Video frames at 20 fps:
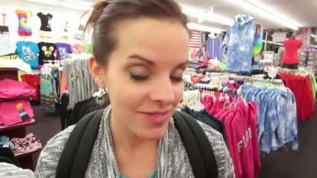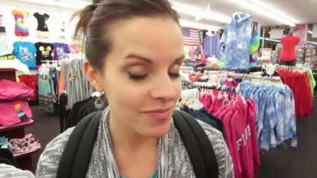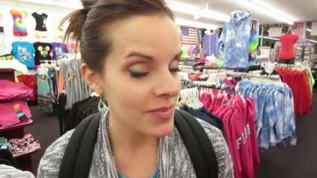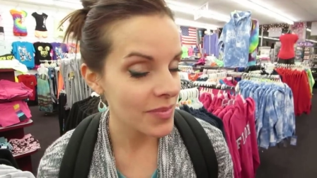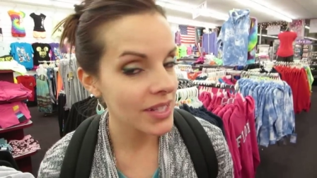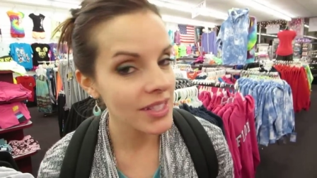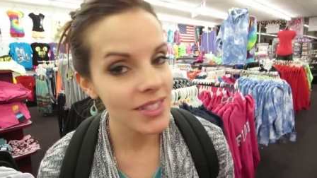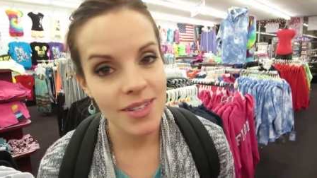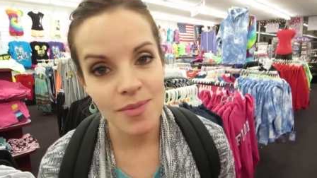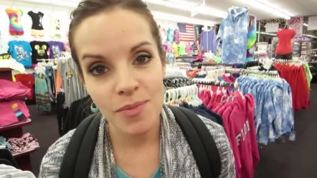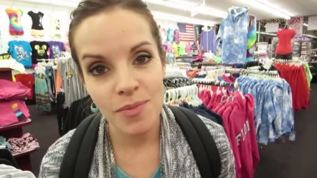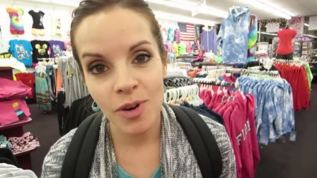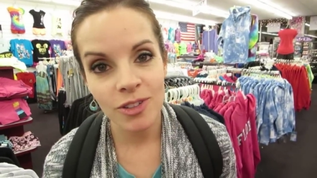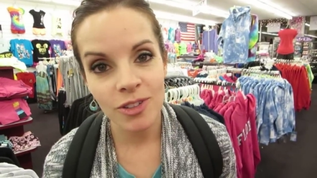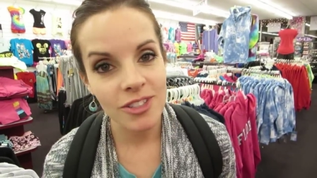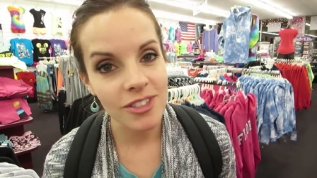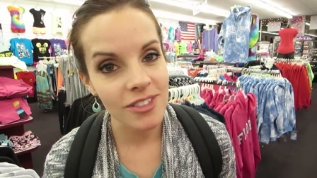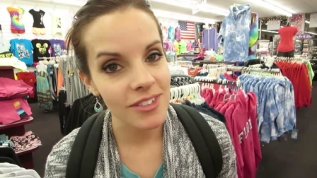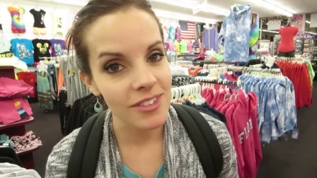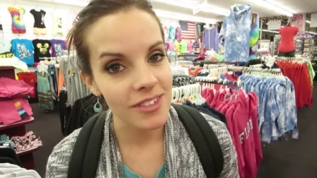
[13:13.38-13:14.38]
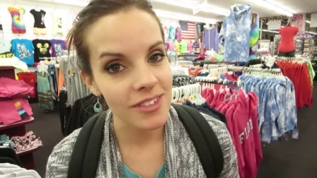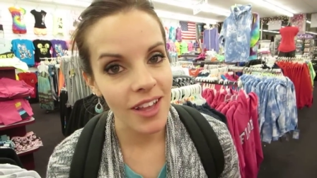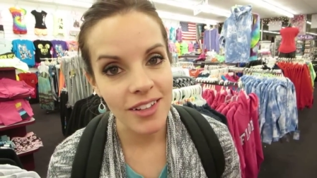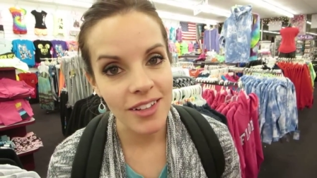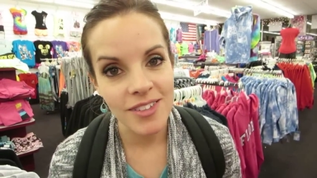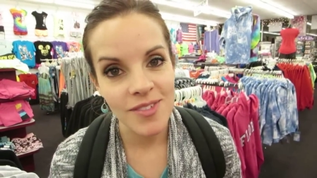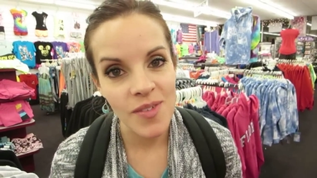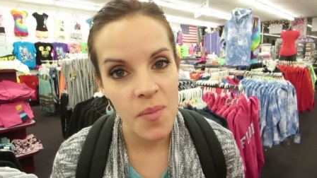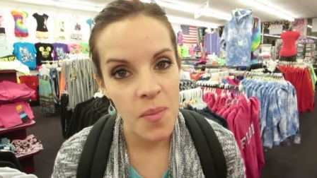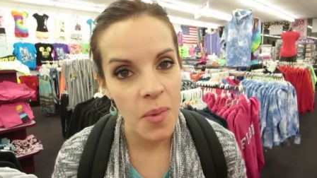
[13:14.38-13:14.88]
Mixed emotions,
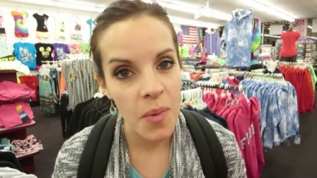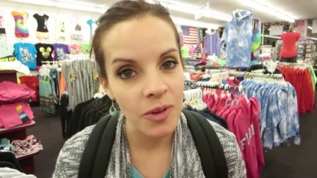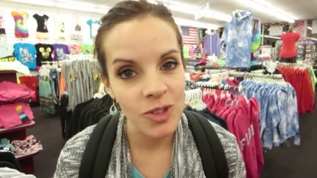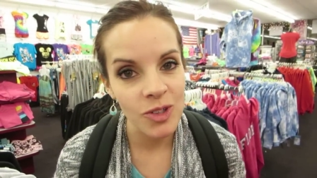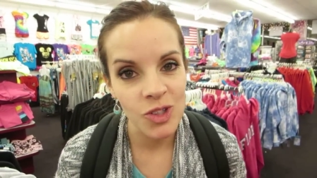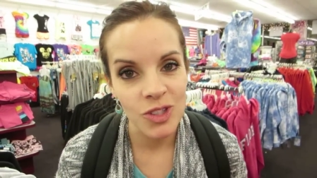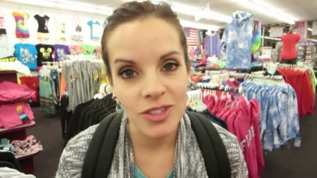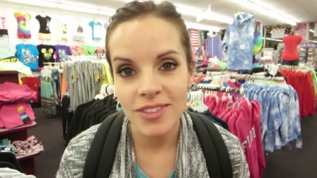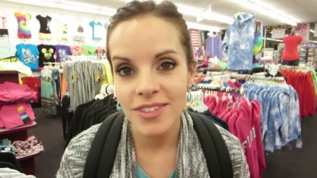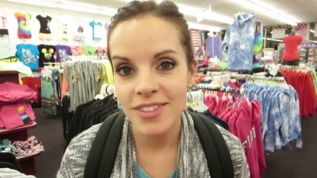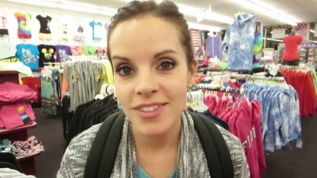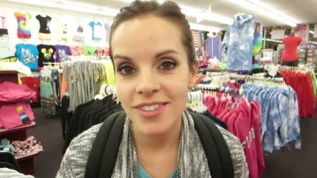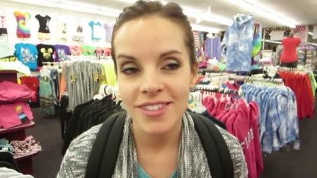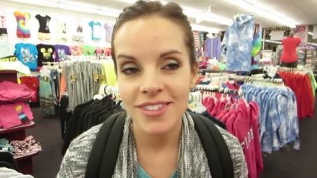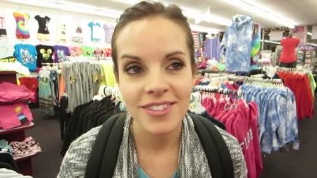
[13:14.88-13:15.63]
lots of emotions.